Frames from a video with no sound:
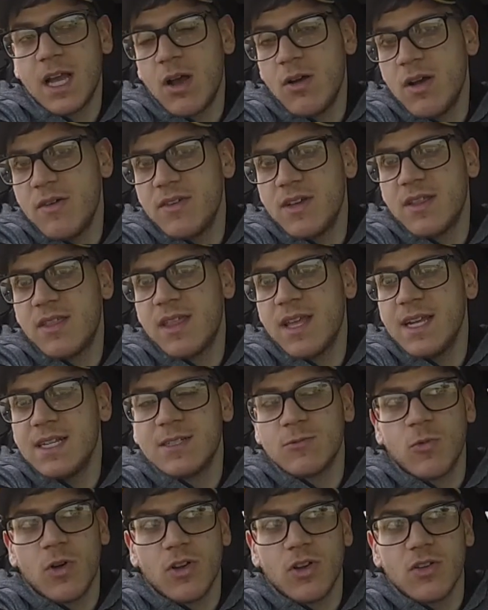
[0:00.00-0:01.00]
However,
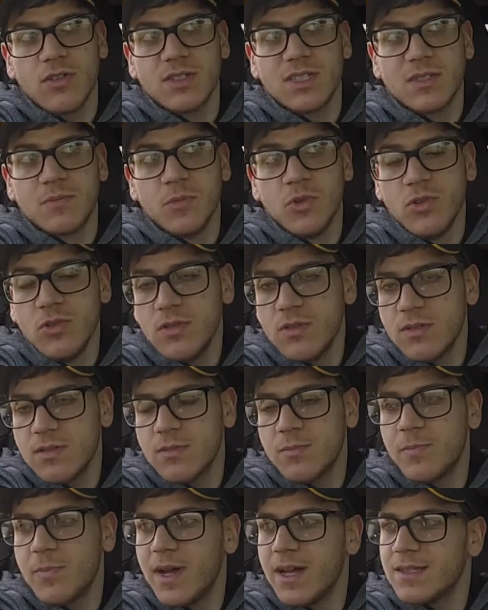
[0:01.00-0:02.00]
things were not smooth,
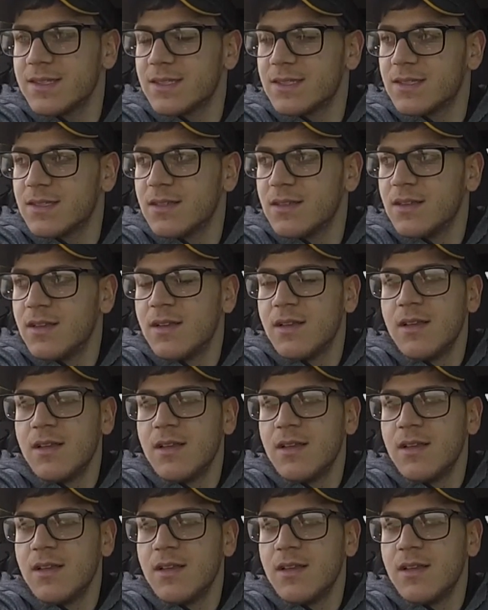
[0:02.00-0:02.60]
but